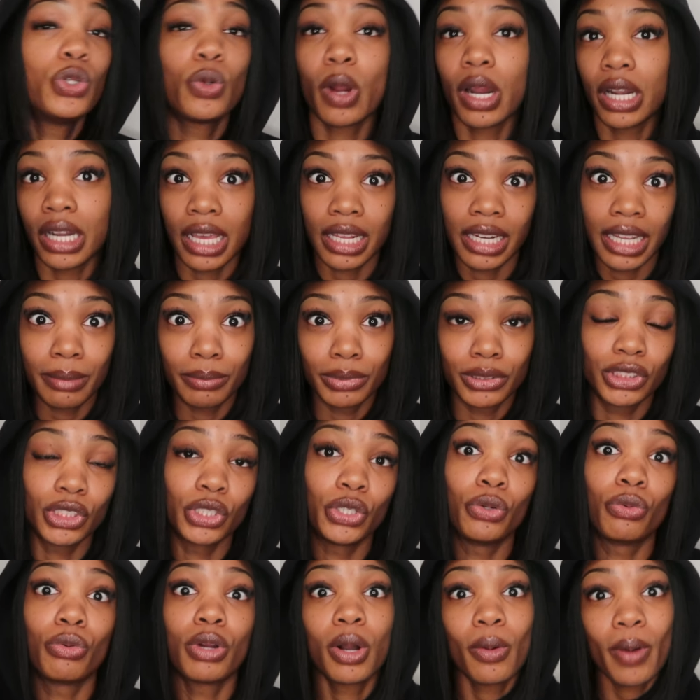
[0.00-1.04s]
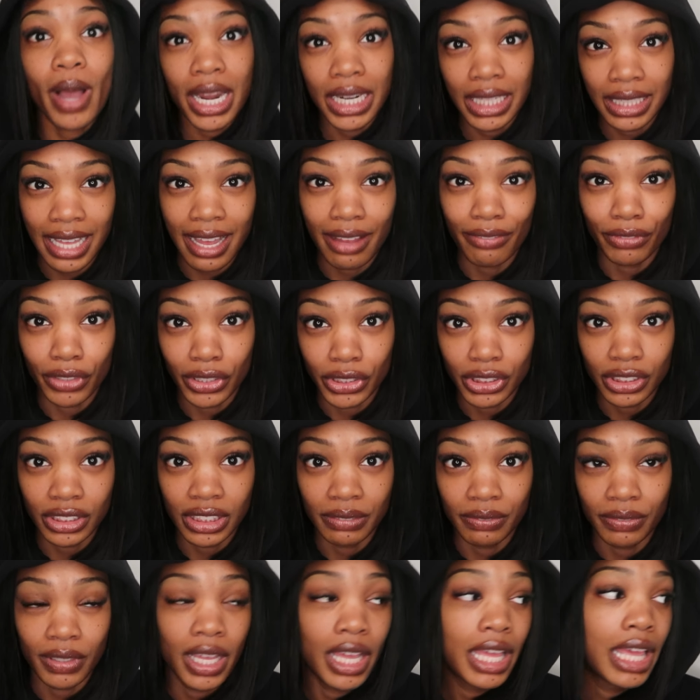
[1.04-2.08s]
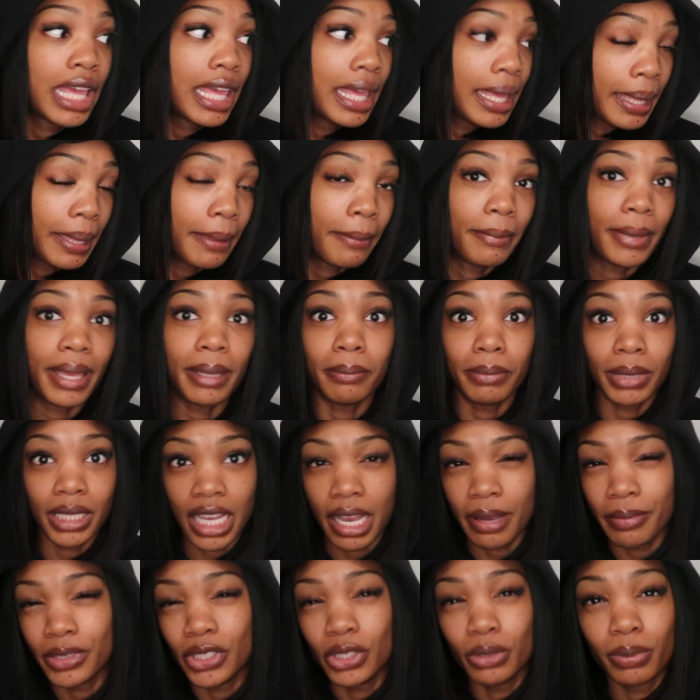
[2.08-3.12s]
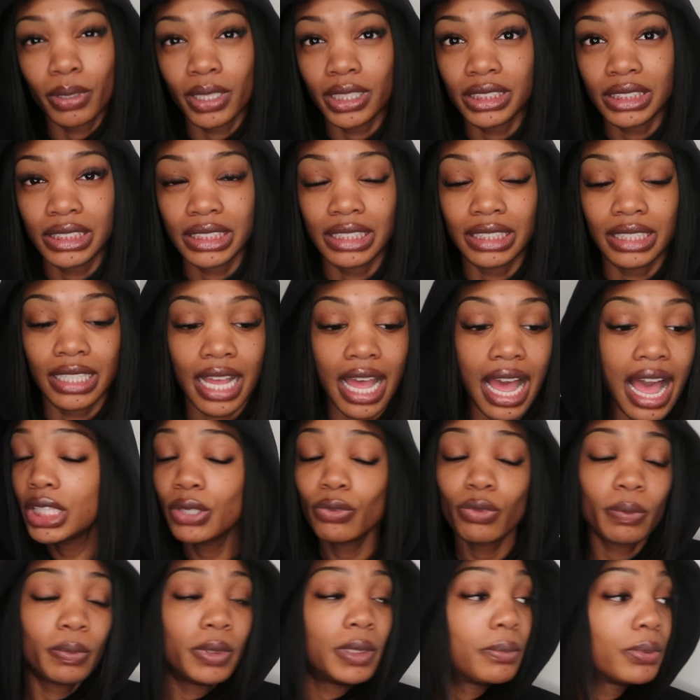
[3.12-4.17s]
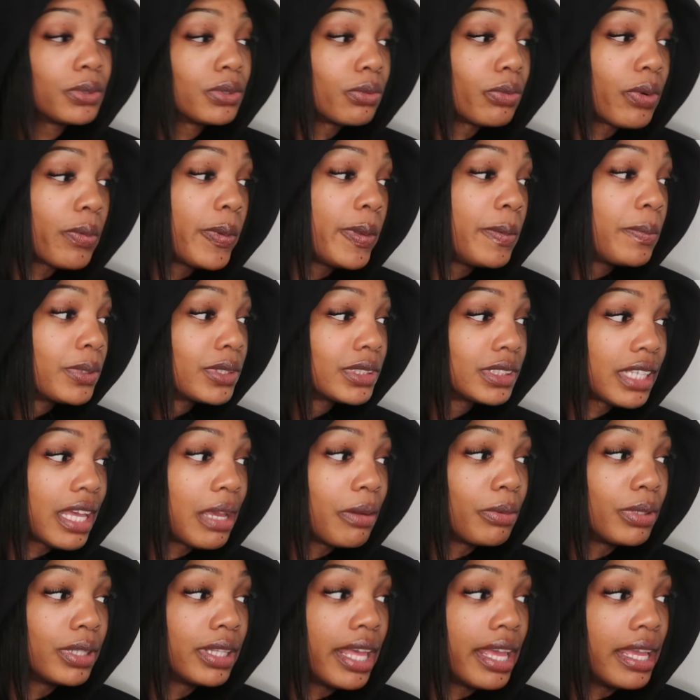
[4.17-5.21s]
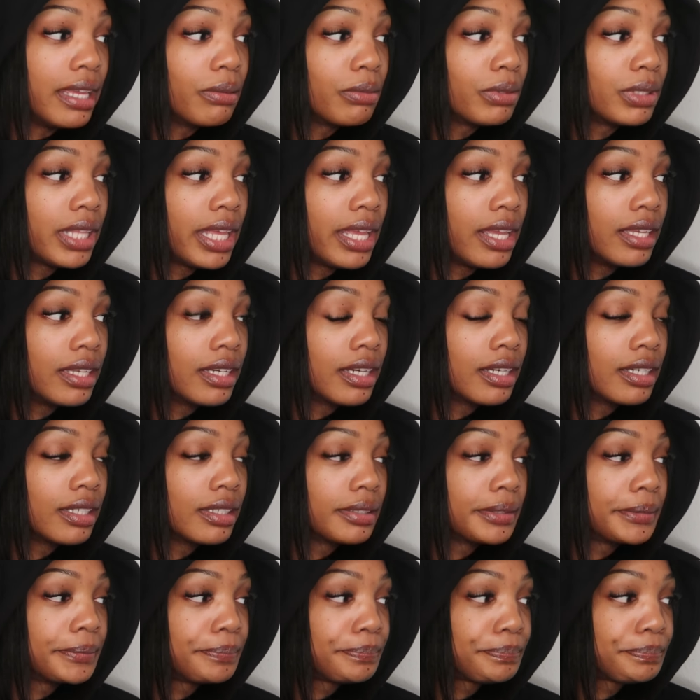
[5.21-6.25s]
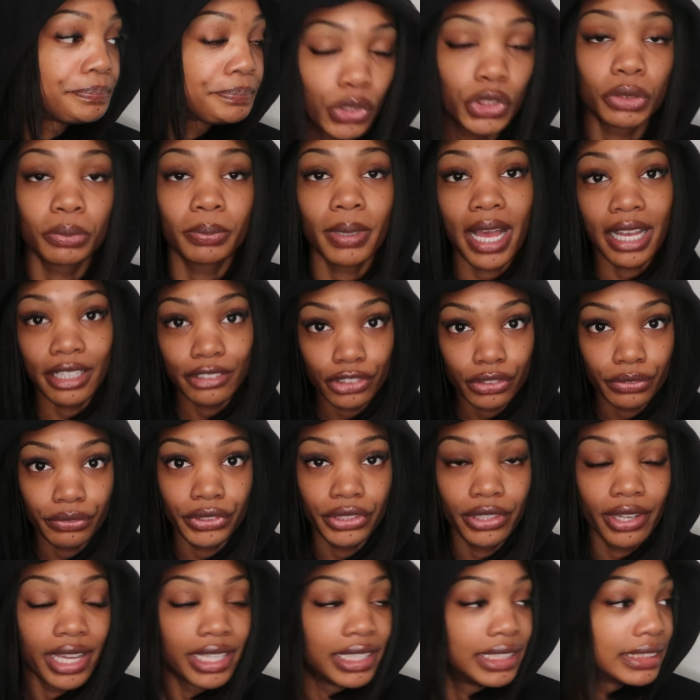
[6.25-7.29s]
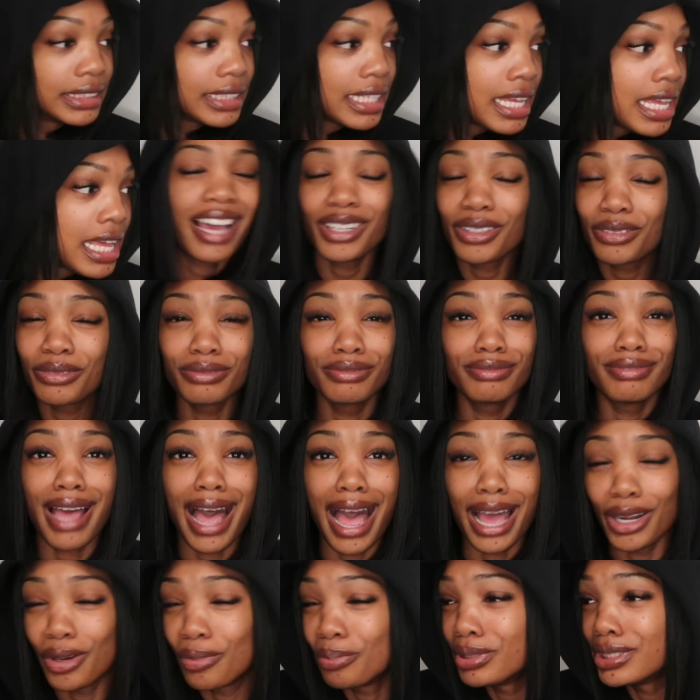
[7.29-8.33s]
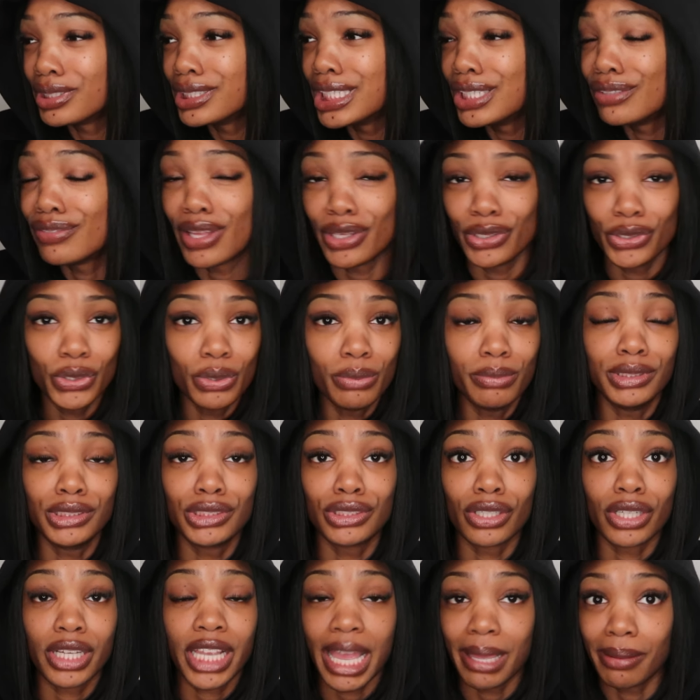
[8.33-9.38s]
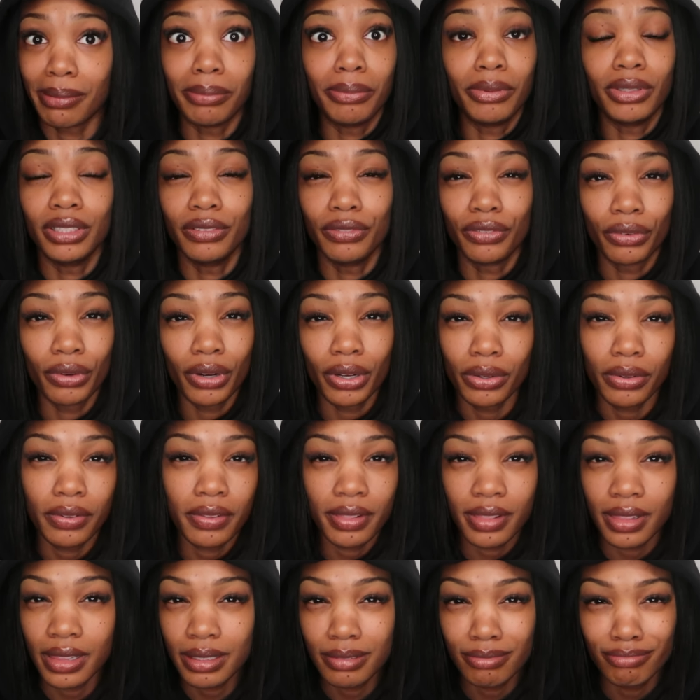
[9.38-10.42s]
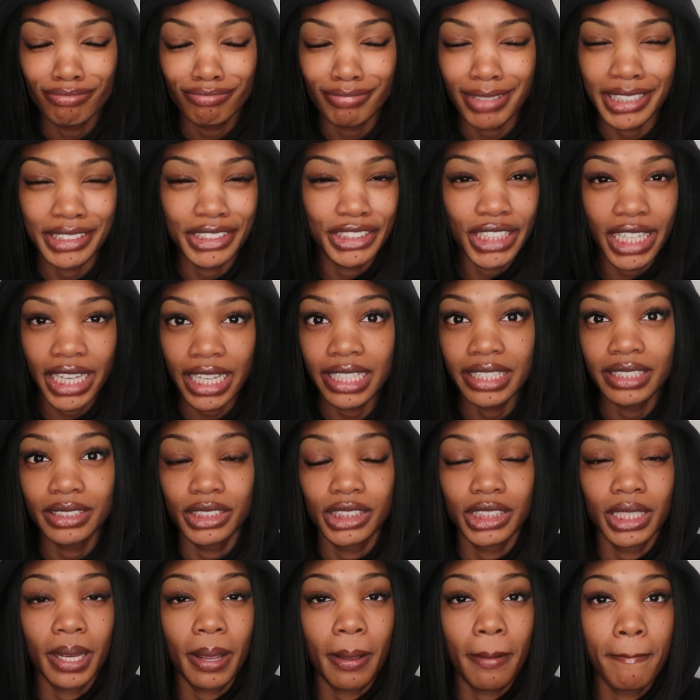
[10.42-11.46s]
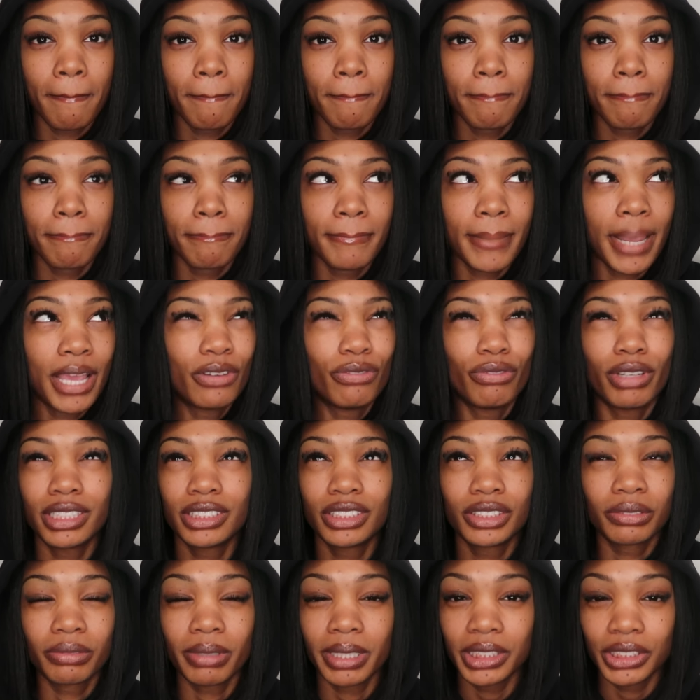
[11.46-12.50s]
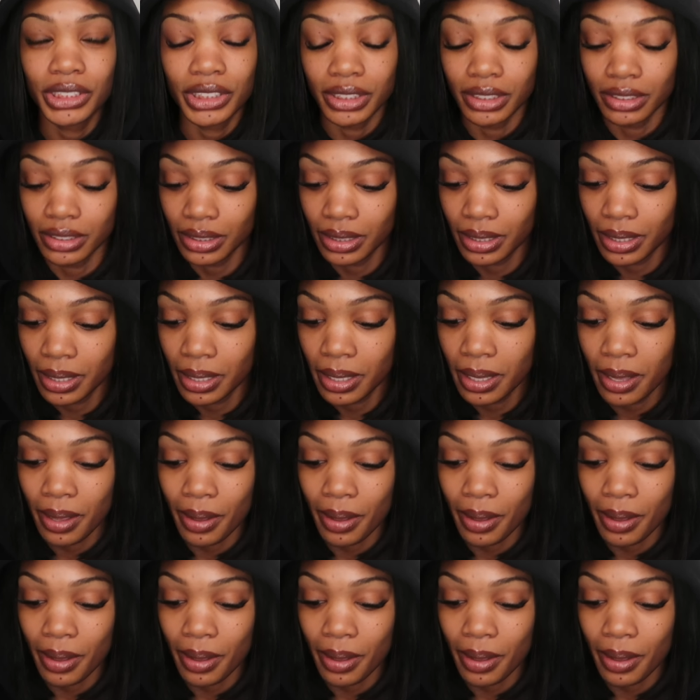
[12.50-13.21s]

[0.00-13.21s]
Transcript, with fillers: you are not able to grow out of that version of him and become a new person. Really what people what people say when they when they um hold your past over your head is I don't I don't believe that humans are capable of growth and change and restoration.